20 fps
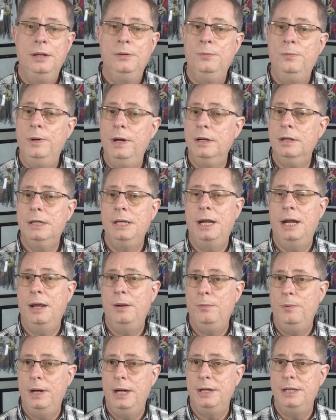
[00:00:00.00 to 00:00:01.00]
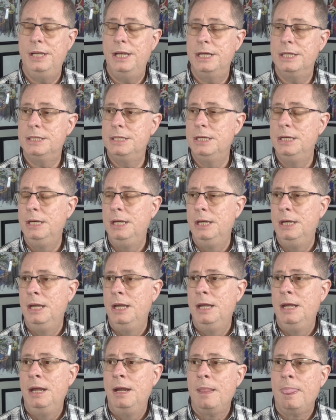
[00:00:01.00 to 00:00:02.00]
And where can I wear this?
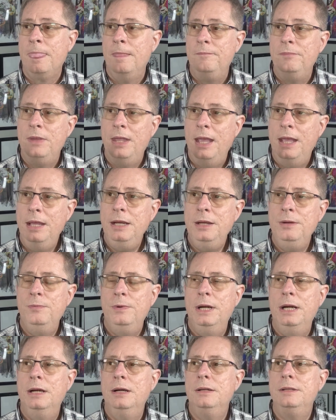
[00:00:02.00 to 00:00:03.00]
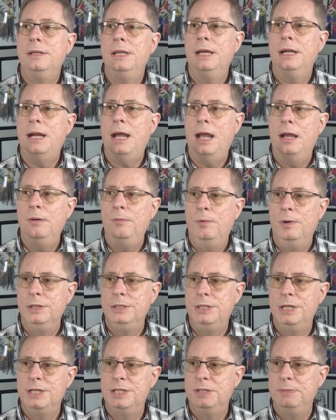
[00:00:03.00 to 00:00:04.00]
Anywhere that I
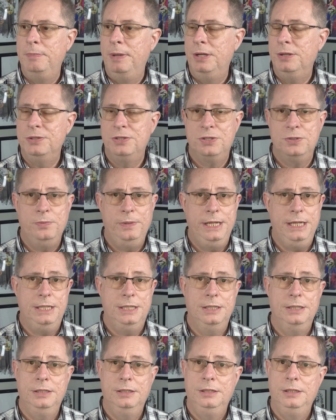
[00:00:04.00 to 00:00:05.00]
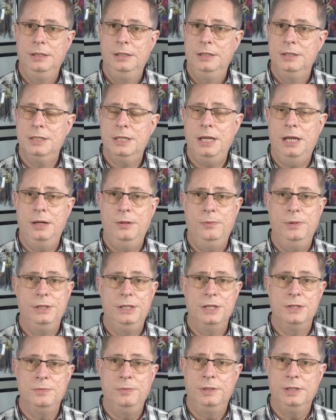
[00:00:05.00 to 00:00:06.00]
want to smell sweet. Kind of
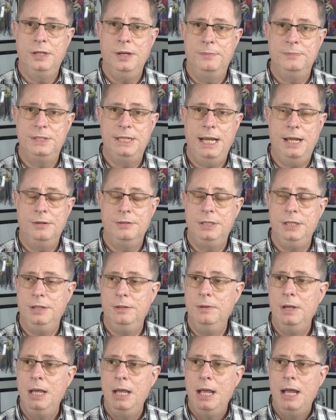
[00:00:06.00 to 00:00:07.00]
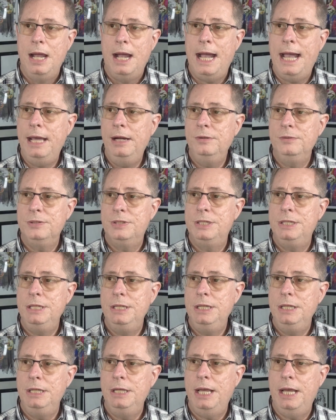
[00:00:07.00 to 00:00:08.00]
what this one comes down to. I don't
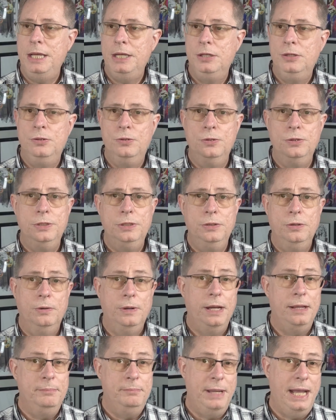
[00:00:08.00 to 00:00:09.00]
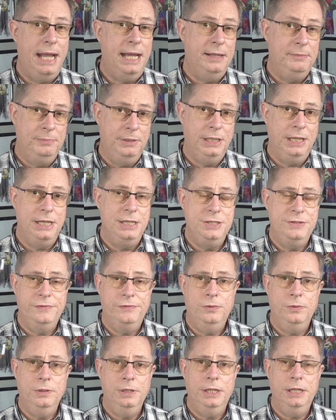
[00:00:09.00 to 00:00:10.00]
see a good or a bad place
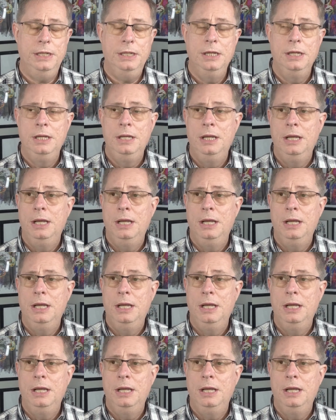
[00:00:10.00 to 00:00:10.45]
for it.